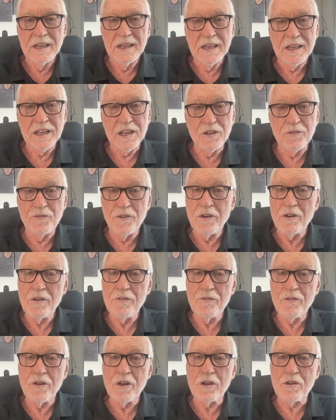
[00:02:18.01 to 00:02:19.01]
It is
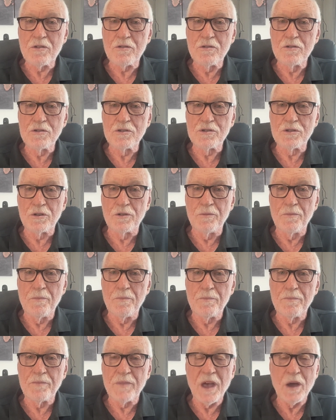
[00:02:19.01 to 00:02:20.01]
very crucial
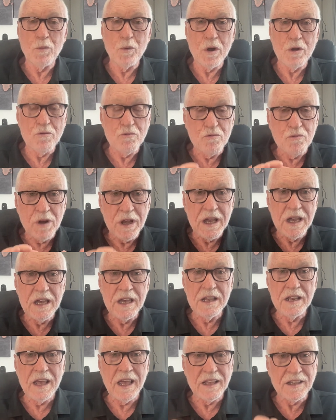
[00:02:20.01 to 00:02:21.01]
that we
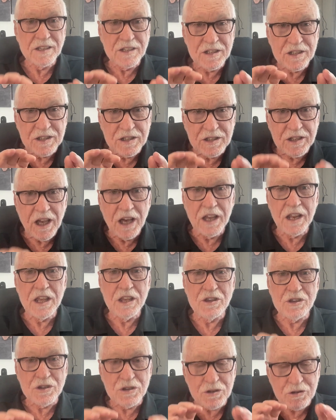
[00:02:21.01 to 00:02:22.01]
read and study
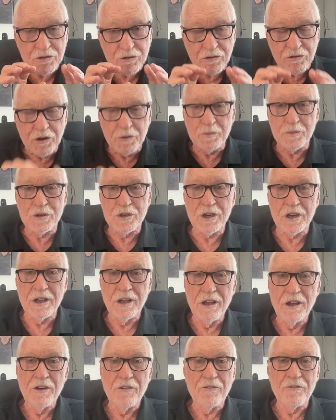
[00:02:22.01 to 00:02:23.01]
Scripture
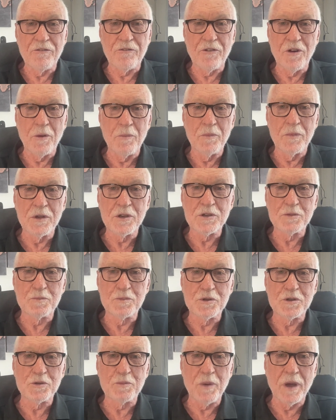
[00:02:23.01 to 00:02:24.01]
from this
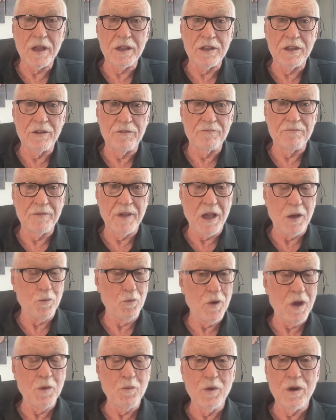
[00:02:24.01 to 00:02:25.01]
perspective. And
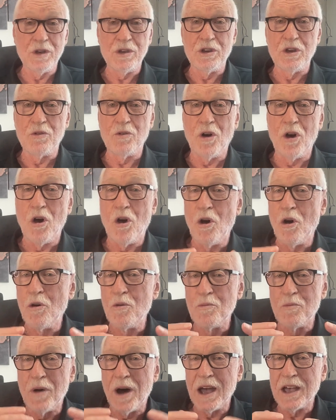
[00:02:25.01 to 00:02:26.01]
when we do, oh
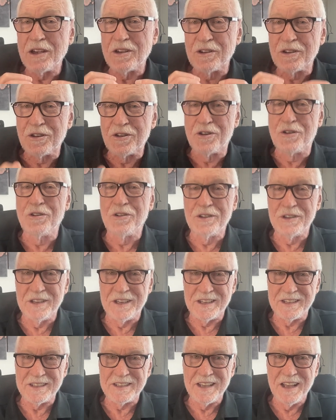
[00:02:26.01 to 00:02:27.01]
my
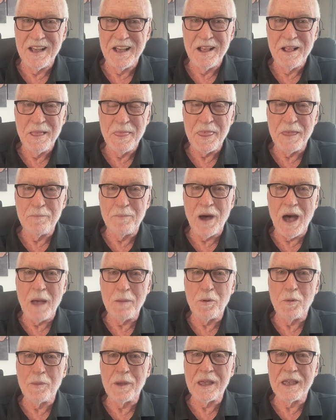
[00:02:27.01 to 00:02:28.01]
goodness, the
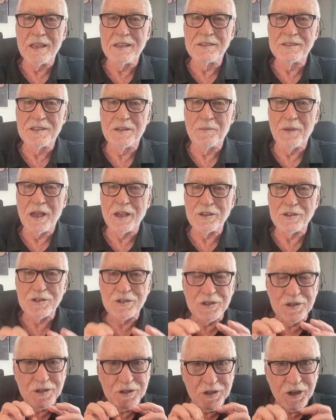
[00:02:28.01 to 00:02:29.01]
Bible begins to make
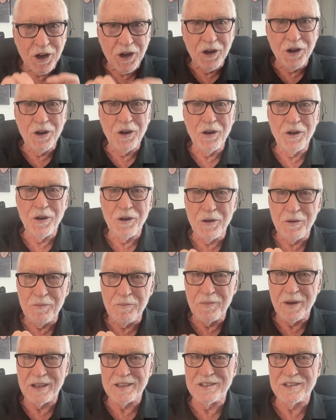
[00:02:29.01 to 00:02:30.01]
so
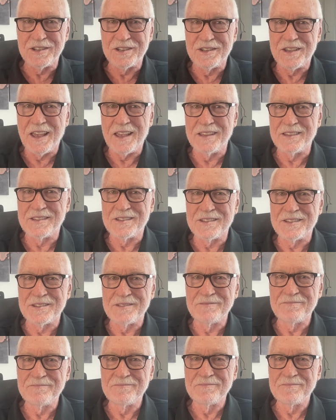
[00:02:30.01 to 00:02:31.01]
much
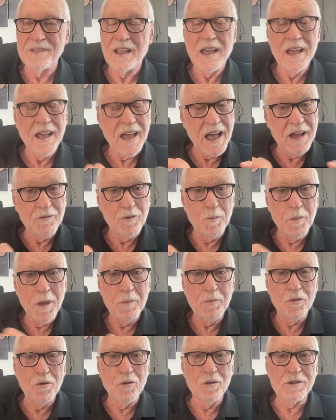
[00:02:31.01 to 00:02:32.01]
sense. And
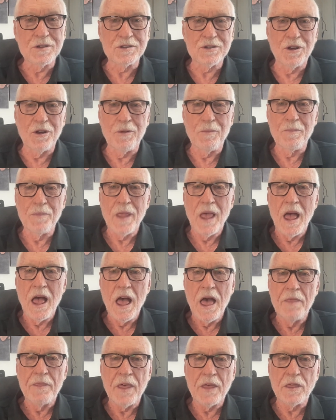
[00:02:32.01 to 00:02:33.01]
remember also
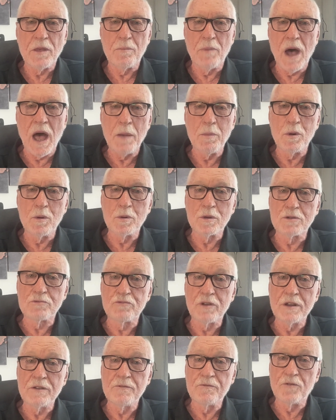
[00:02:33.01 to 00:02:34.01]
that the Bible was
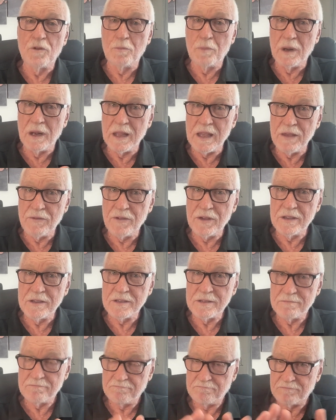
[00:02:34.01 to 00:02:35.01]
written for
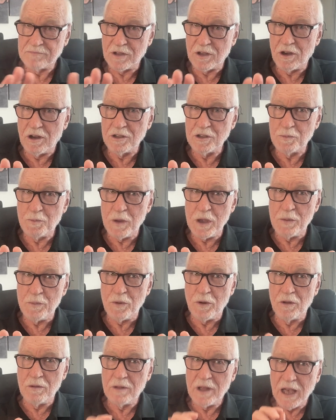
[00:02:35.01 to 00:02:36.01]
believers, God's
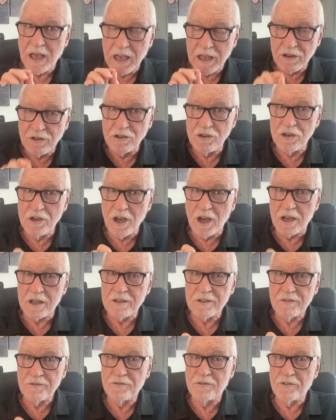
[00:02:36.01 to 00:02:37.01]
people, and
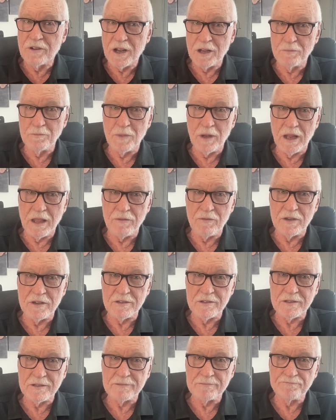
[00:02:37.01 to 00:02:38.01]
not for
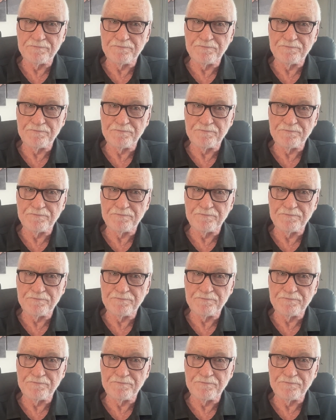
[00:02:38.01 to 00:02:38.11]
unbelievers.